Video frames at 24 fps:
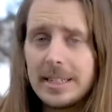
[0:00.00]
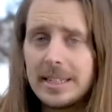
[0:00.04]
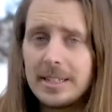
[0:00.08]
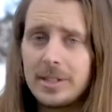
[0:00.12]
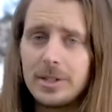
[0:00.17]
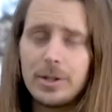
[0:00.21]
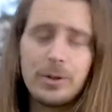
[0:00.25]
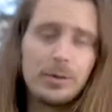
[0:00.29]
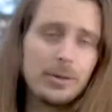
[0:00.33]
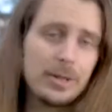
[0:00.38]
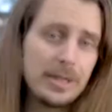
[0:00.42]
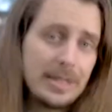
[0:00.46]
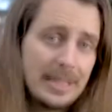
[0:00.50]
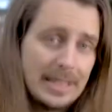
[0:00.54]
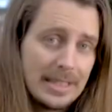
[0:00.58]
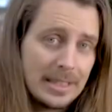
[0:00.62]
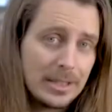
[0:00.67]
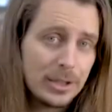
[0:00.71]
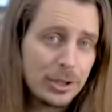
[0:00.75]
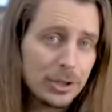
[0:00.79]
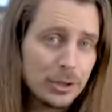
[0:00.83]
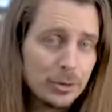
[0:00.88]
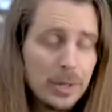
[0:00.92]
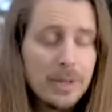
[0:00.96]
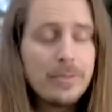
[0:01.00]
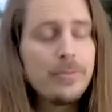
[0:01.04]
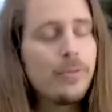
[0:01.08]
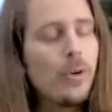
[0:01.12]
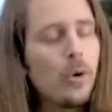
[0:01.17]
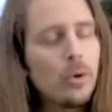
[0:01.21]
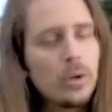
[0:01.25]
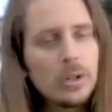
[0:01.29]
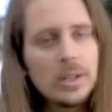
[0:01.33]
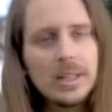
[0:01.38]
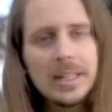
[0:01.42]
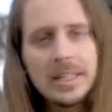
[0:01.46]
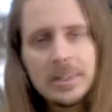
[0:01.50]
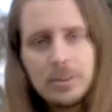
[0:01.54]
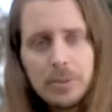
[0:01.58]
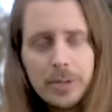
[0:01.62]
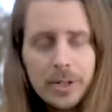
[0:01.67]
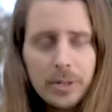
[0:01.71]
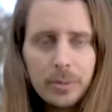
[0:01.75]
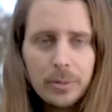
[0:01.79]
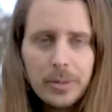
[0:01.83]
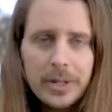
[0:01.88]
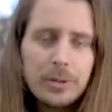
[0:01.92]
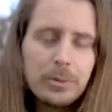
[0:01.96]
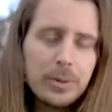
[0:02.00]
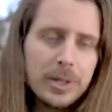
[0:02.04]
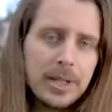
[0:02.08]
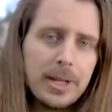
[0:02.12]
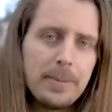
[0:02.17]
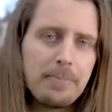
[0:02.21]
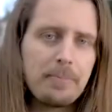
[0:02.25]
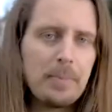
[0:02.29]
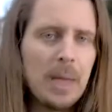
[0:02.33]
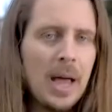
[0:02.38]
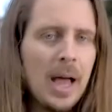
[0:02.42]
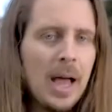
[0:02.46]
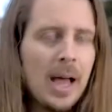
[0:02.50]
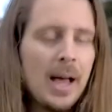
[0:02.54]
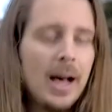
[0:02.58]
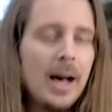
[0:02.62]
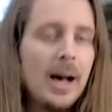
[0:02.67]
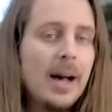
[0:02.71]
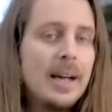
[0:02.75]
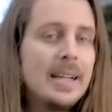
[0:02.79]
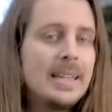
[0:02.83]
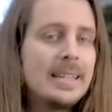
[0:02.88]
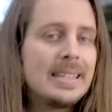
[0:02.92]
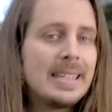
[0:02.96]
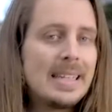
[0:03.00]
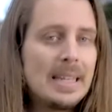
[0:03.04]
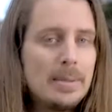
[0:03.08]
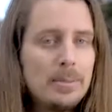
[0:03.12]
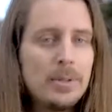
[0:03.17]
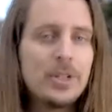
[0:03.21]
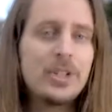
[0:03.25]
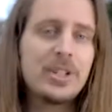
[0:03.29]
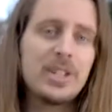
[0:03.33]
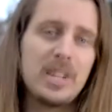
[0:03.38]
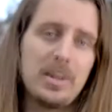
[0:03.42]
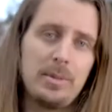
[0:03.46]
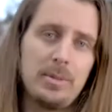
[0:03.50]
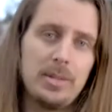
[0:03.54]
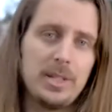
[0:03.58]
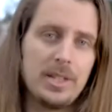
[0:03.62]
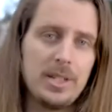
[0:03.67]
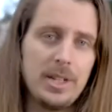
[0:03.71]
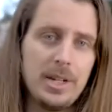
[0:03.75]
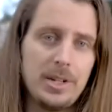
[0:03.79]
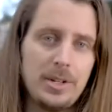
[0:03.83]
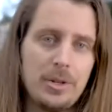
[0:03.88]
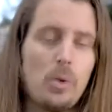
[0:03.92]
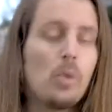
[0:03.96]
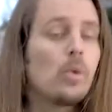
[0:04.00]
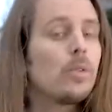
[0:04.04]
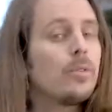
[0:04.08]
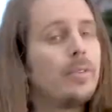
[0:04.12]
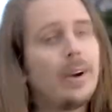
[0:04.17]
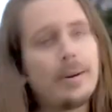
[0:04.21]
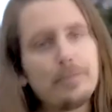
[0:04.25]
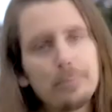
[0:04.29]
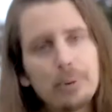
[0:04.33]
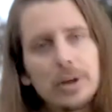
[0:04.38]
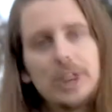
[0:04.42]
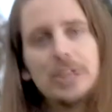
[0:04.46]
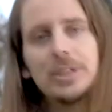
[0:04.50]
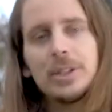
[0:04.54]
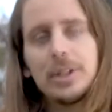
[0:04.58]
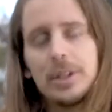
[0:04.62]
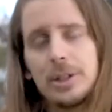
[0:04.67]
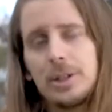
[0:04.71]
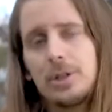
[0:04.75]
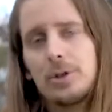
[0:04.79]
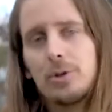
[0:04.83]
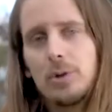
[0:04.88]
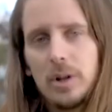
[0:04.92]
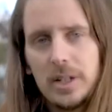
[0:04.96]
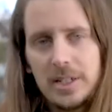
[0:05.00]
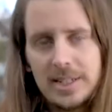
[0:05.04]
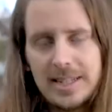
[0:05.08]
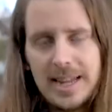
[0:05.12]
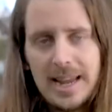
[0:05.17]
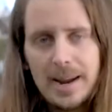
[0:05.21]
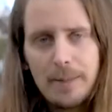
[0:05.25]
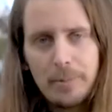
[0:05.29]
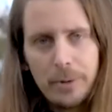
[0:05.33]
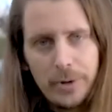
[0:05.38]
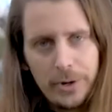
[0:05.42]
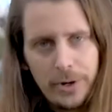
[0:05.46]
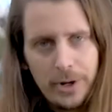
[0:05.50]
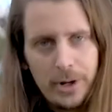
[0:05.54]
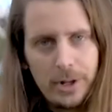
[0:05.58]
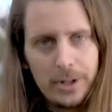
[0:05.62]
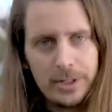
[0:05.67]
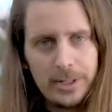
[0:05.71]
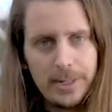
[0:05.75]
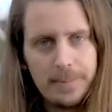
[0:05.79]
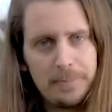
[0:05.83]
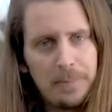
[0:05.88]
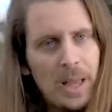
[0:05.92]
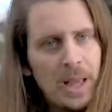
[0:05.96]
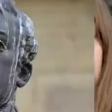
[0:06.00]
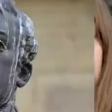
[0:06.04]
considering the extreme focal lengths we can reach with it, is image stabilization, or vibration control as Tamron calls it.